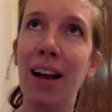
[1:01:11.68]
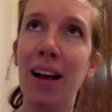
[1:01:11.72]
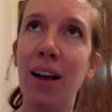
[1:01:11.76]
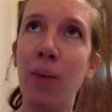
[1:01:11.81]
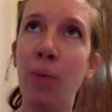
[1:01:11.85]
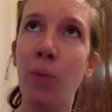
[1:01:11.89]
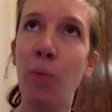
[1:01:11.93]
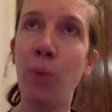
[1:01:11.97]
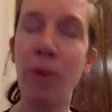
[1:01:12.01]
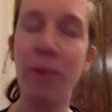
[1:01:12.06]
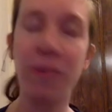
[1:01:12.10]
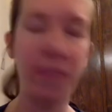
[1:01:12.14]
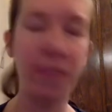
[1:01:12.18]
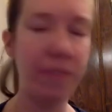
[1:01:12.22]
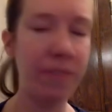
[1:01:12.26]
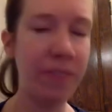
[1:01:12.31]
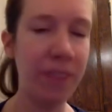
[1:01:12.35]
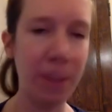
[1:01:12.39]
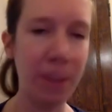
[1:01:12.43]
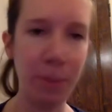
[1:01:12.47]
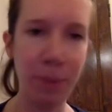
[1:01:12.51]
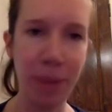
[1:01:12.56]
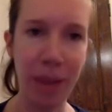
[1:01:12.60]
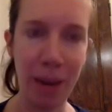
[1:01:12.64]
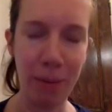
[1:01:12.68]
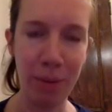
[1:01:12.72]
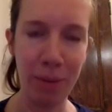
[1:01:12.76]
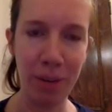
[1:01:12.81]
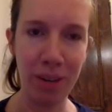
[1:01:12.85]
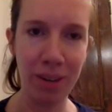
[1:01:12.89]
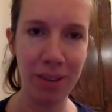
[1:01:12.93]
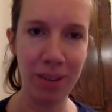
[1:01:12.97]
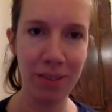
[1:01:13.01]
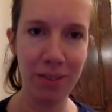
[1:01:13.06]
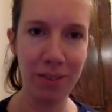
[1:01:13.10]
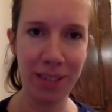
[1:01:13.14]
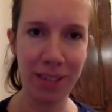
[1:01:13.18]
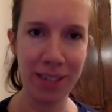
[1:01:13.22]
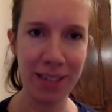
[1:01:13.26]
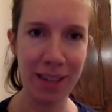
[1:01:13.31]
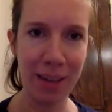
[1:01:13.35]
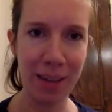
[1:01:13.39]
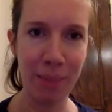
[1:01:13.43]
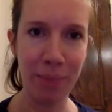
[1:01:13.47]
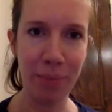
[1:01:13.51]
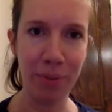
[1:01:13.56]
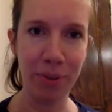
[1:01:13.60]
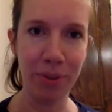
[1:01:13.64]
with a film camera, for
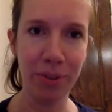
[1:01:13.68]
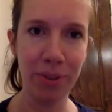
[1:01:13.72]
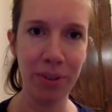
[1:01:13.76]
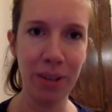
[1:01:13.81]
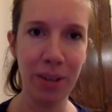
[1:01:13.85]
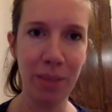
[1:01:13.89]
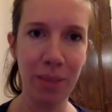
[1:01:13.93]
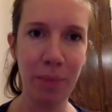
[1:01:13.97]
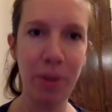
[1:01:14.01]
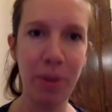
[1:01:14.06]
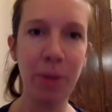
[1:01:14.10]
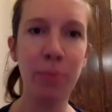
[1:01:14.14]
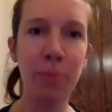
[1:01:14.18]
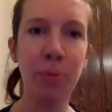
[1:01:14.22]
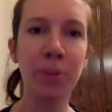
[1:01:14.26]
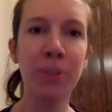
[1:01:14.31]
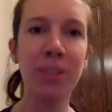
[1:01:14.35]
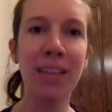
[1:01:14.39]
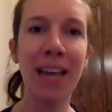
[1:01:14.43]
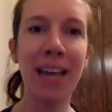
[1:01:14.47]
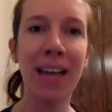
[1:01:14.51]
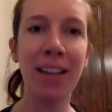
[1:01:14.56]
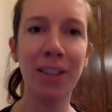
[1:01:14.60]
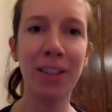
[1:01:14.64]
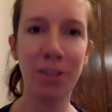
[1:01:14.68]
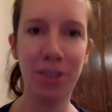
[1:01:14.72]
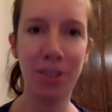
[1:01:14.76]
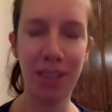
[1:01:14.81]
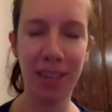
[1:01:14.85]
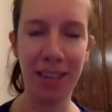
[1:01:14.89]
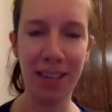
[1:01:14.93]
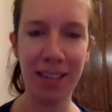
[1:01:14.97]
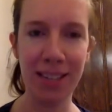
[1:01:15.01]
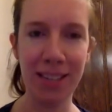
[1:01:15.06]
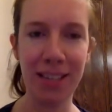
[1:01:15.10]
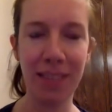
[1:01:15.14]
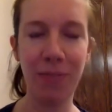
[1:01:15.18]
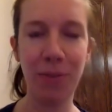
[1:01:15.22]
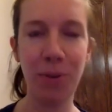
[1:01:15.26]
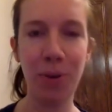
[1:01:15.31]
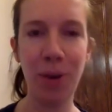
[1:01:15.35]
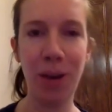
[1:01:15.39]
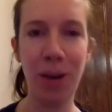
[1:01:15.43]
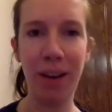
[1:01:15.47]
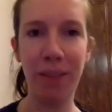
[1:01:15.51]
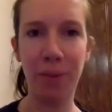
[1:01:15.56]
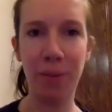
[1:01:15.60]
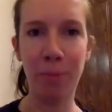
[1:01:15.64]
example people tell you things if you
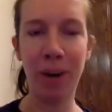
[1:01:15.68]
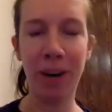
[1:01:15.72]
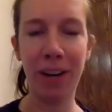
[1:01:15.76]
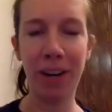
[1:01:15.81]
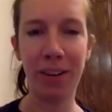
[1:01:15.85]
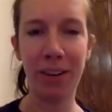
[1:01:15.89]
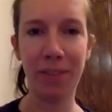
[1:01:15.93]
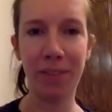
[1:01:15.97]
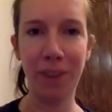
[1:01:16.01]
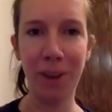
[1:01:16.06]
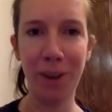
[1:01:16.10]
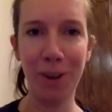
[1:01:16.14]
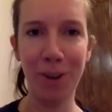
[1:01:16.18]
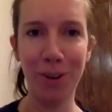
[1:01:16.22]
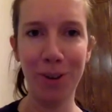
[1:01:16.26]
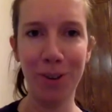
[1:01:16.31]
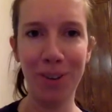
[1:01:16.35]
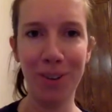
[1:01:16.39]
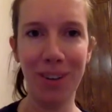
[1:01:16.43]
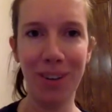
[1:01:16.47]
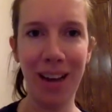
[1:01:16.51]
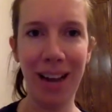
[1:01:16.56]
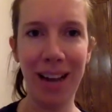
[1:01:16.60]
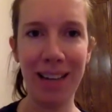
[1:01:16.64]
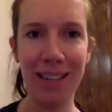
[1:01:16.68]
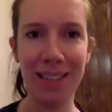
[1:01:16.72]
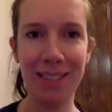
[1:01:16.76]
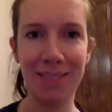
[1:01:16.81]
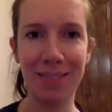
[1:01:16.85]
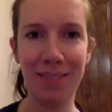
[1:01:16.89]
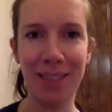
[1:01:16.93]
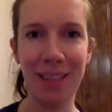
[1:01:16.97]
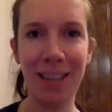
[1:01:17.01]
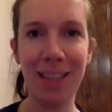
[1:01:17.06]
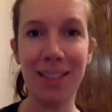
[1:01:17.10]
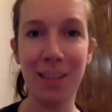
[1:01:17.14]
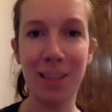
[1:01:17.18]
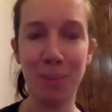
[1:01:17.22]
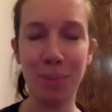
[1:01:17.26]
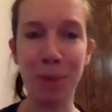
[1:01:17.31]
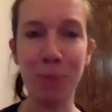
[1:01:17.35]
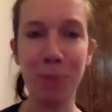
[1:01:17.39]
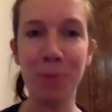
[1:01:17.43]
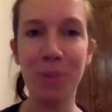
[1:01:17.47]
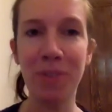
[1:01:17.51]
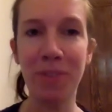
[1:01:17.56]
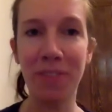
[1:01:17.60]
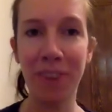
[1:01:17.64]
have a microphone and they
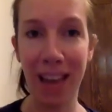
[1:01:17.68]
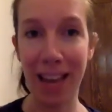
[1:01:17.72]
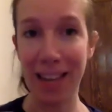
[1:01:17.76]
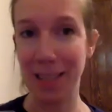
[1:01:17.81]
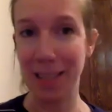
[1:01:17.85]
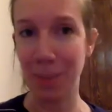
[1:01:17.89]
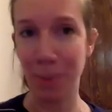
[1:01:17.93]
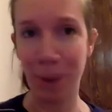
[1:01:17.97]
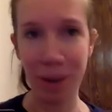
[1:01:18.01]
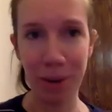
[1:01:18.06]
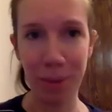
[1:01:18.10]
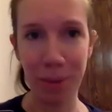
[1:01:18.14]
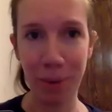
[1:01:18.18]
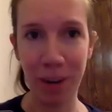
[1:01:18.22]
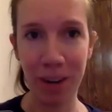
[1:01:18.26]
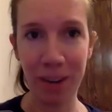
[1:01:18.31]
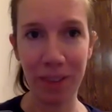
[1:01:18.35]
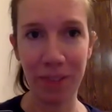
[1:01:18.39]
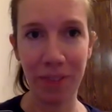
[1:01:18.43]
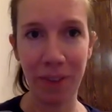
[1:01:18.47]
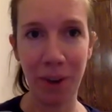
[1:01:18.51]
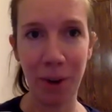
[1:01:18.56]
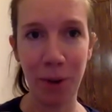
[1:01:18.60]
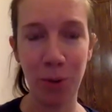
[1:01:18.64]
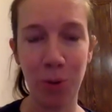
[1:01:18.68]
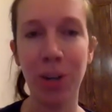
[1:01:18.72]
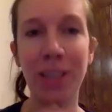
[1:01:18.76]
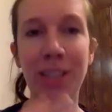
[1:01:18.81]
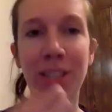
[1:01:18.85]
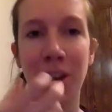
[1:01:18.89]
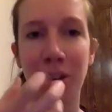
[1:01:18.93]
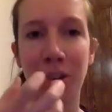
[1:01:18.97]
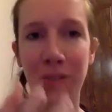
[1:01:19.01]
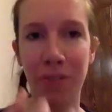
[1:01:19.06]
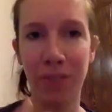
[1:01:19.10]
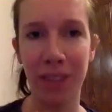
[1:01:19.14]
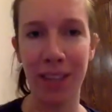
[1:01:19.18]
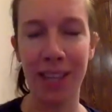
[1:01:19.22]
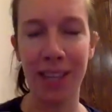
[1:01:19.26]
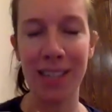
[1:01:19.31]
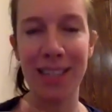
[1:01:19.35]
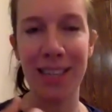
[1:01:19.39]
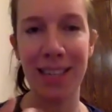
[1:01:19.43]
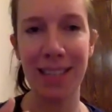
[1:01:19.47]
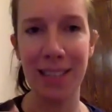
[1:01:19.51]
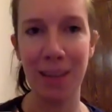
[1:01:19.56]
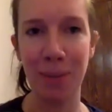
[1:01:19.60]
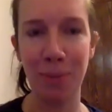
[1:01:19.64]
sometimes forget about the microphone or they don't feel as
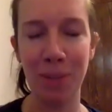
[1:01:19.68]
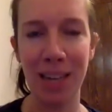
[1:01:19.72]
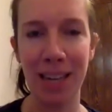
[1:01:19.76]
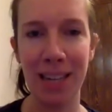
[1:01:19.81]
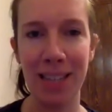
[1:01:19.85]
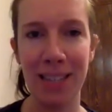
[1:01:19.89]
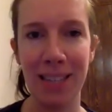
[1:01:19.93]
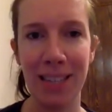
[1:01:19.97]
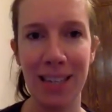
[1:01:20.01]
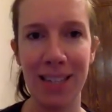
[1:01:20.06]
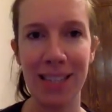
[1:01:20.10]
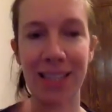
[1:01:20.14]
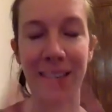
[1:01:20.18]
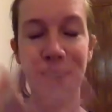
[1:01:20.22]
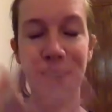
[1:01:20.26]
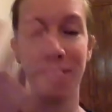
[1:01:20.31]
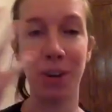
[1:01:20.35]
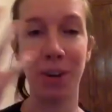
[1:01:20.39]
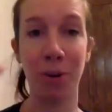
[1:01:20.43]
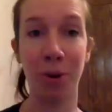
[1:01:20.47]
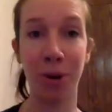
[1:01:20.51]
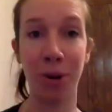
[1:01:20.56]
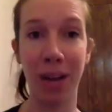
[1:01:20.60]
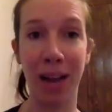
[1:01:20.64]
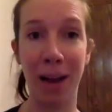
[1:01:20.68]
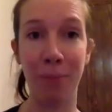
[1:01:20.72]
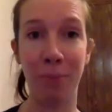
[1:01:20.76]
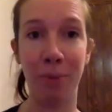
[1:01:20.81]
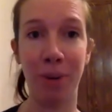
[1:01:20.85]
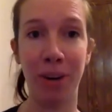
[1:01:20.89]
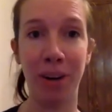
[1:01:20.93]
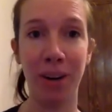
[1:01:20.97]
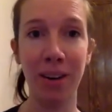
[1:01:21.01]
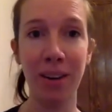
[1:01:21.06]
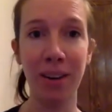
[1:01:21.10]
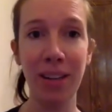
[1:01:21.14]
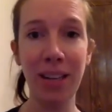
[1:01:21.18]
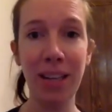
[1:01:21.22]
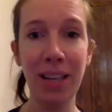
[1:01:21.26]
intimidated as if they're on camera